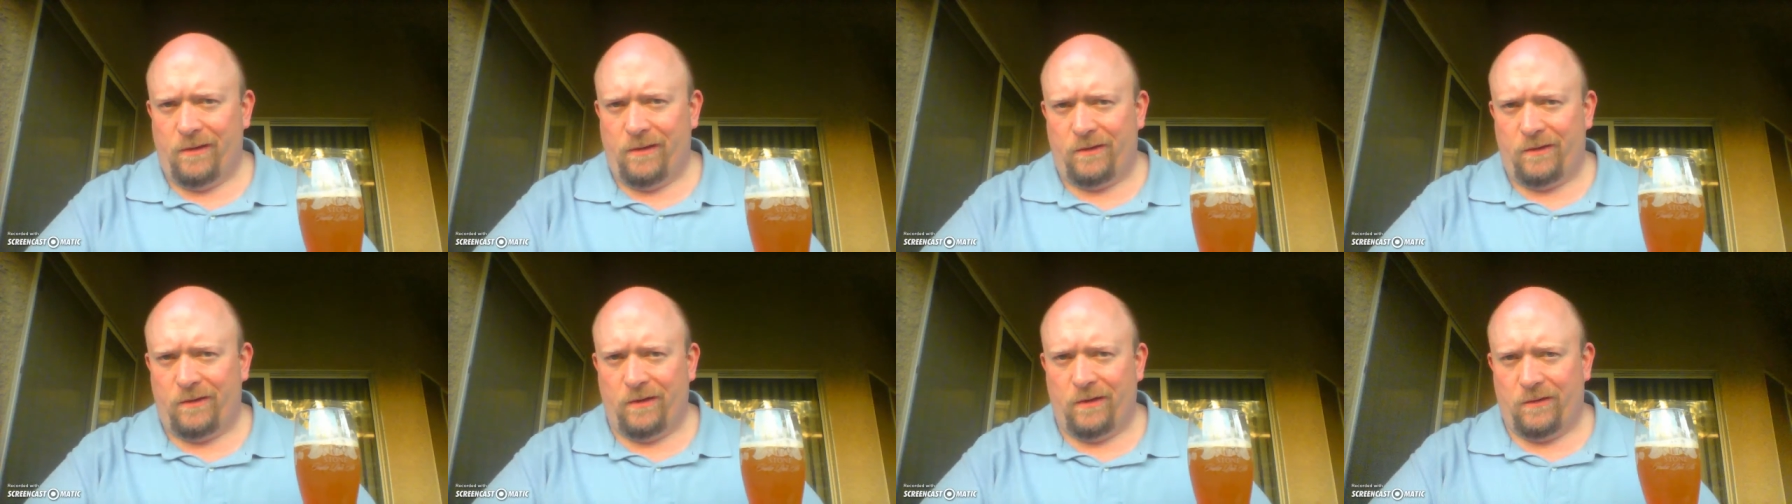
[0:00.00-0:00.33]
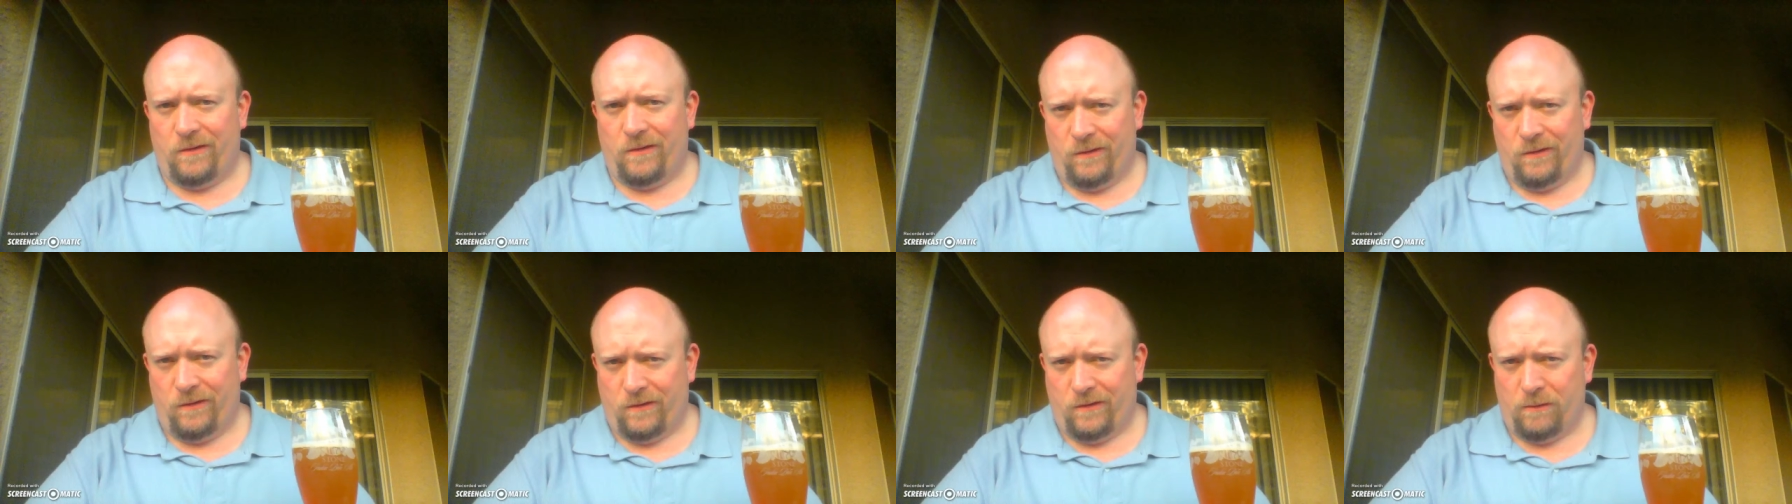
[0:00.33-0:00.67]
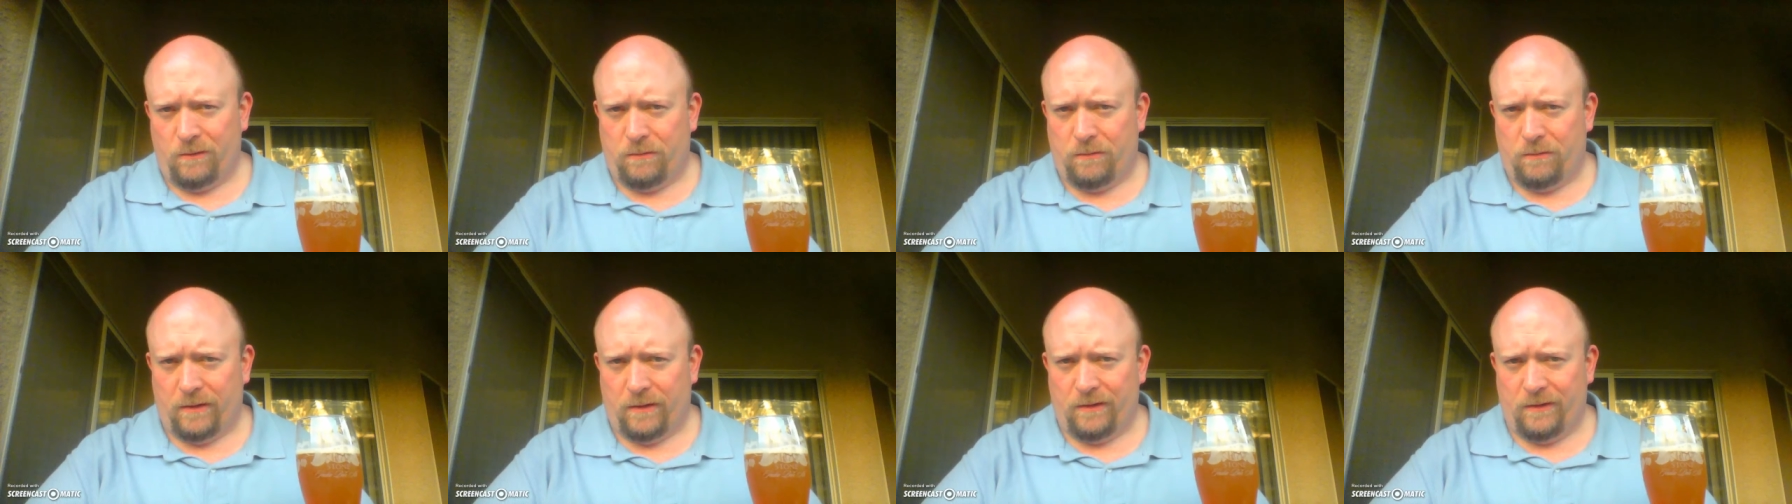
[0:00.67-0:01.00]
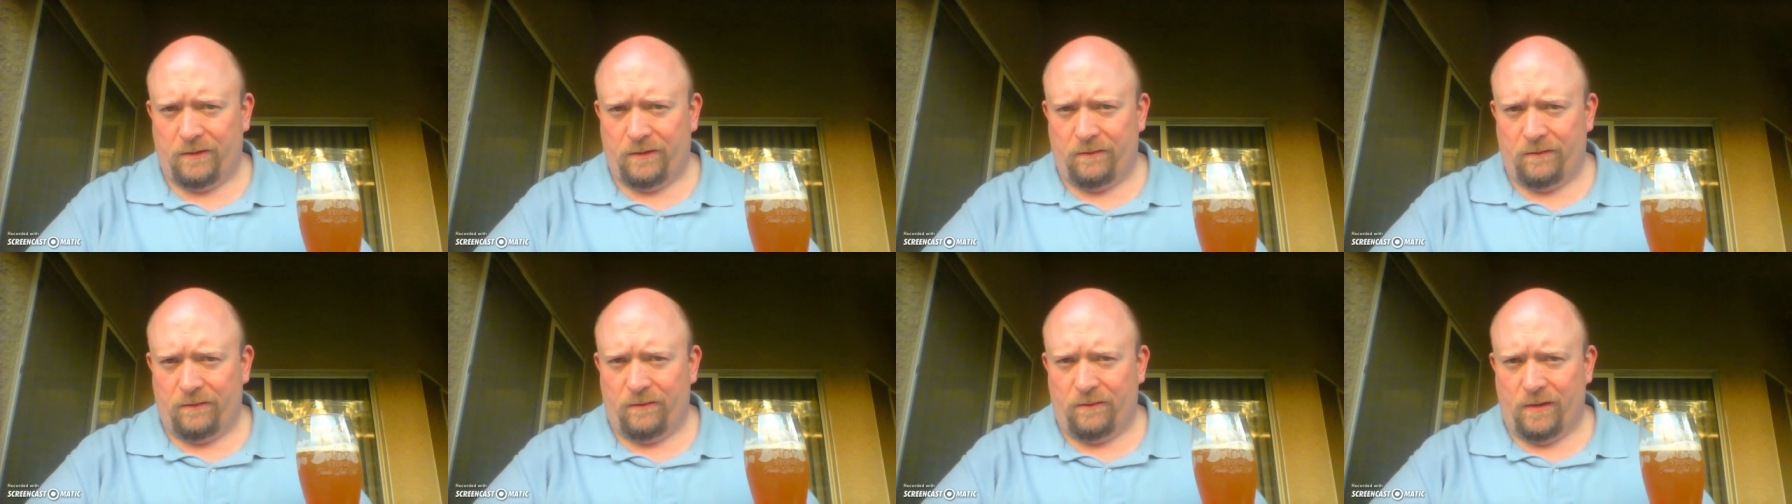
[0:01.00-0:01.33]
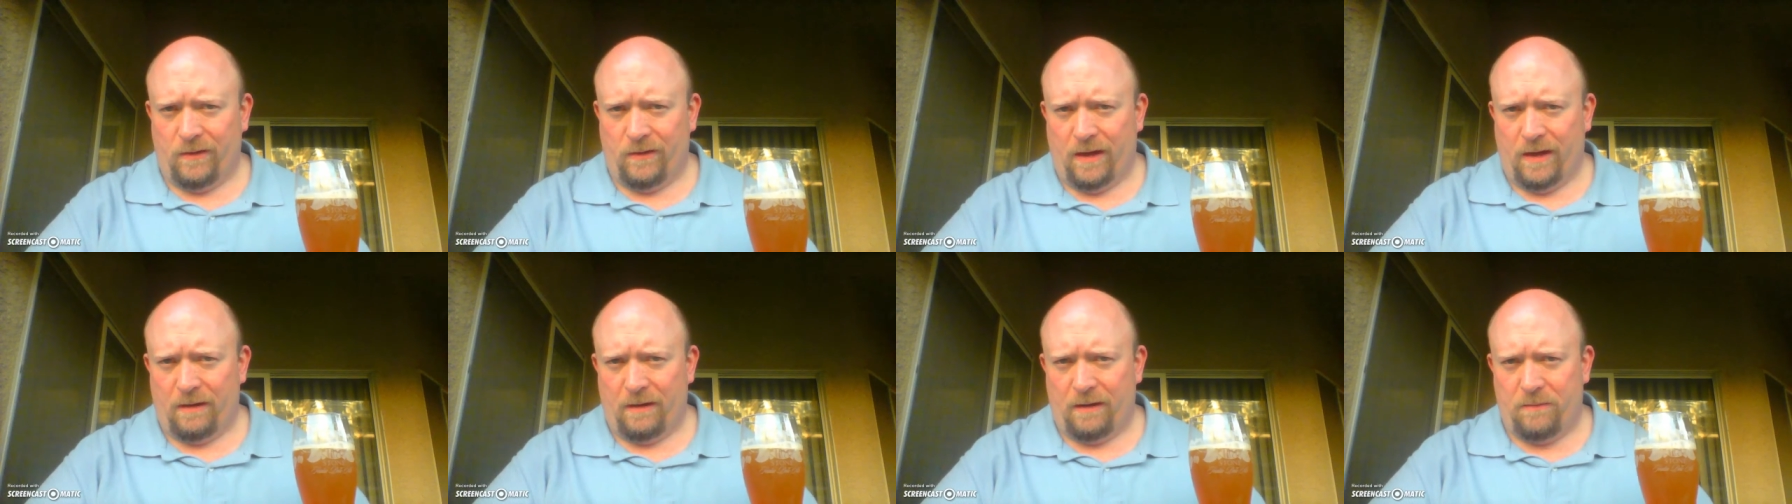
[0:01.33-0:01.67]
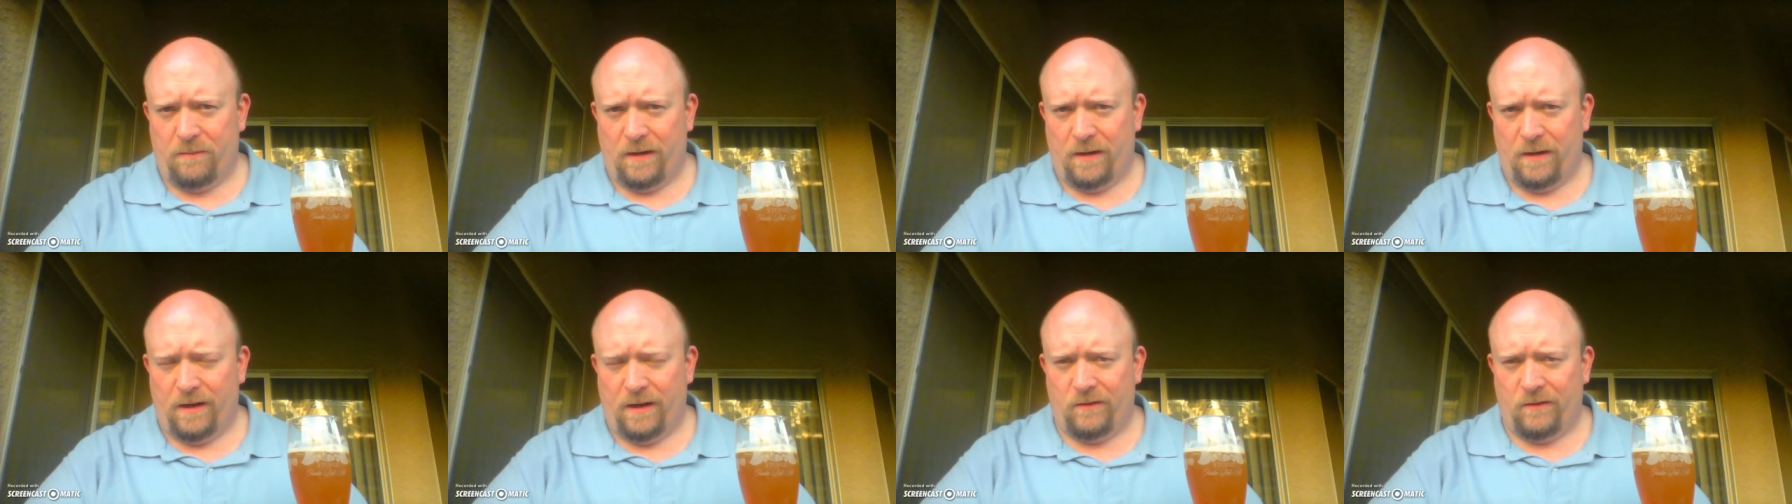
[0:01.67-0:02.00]
is such a surplus of
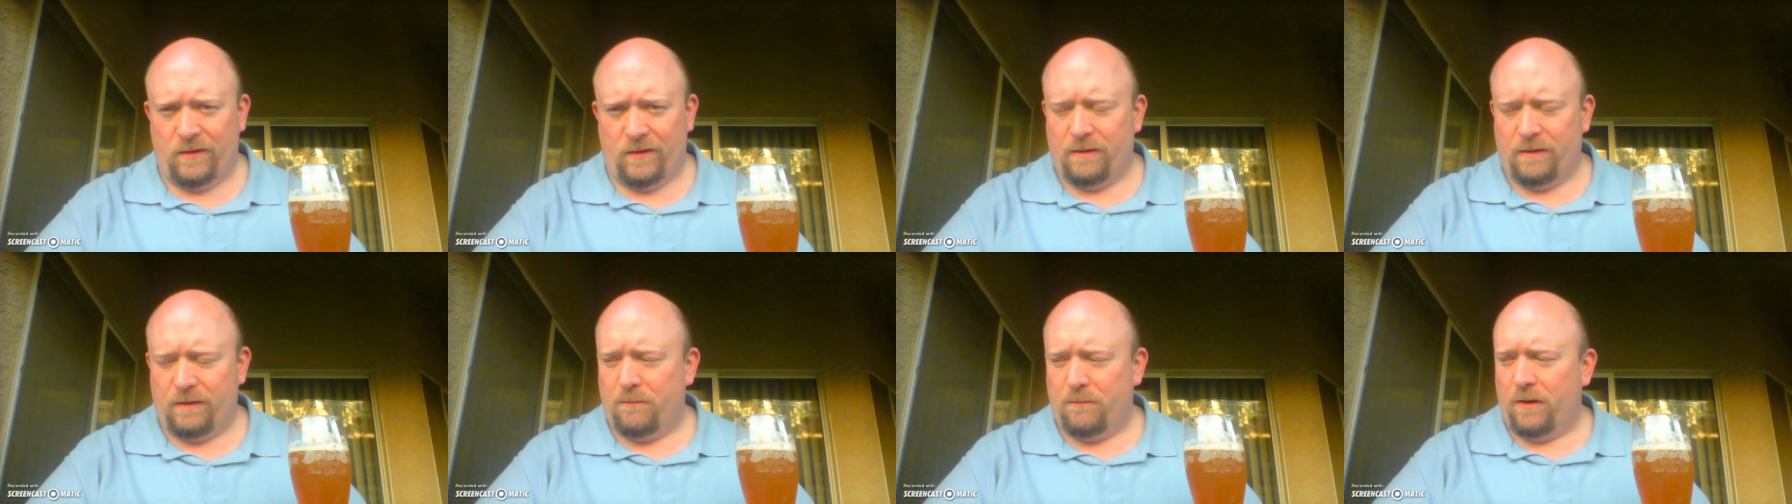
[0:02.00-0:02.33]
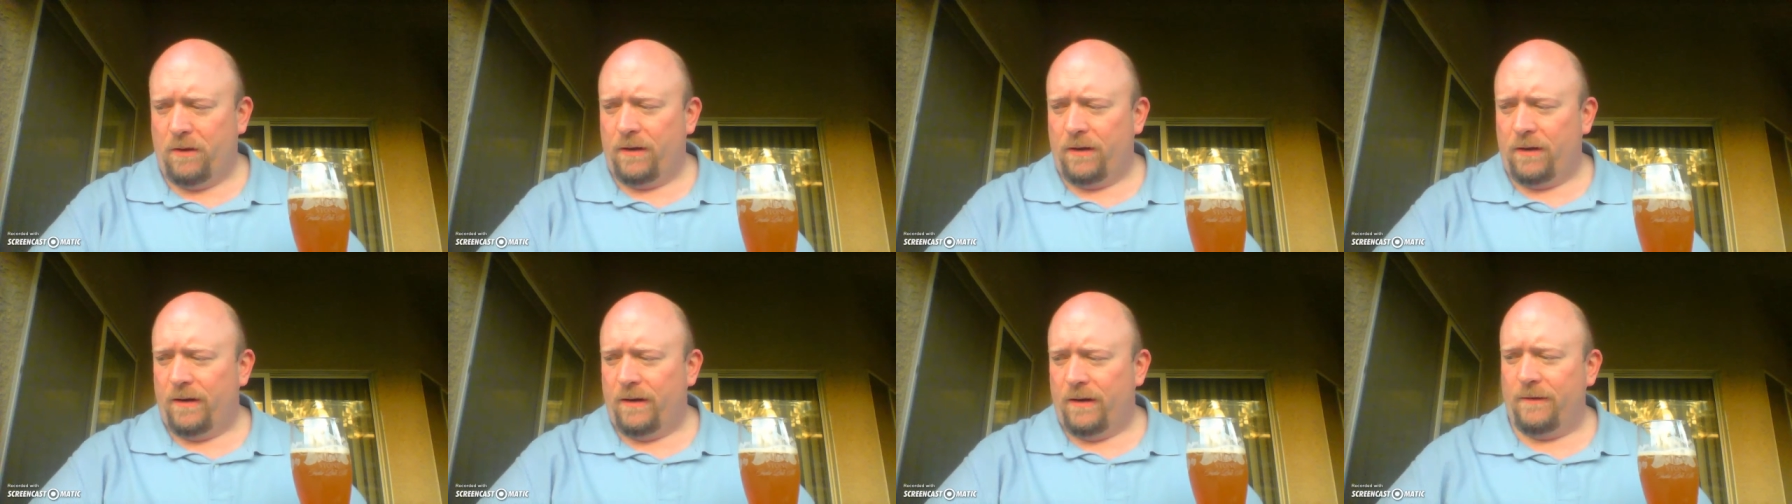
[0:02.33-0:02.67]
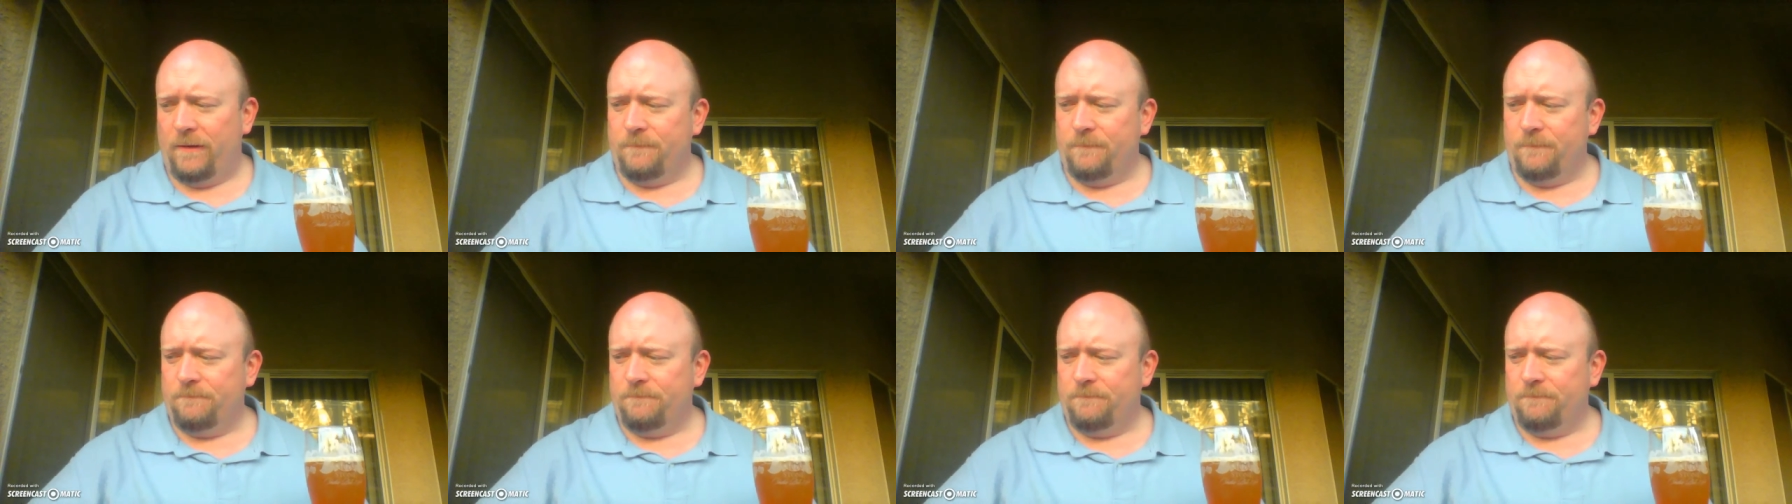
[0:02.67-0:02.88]
IPAs on the market,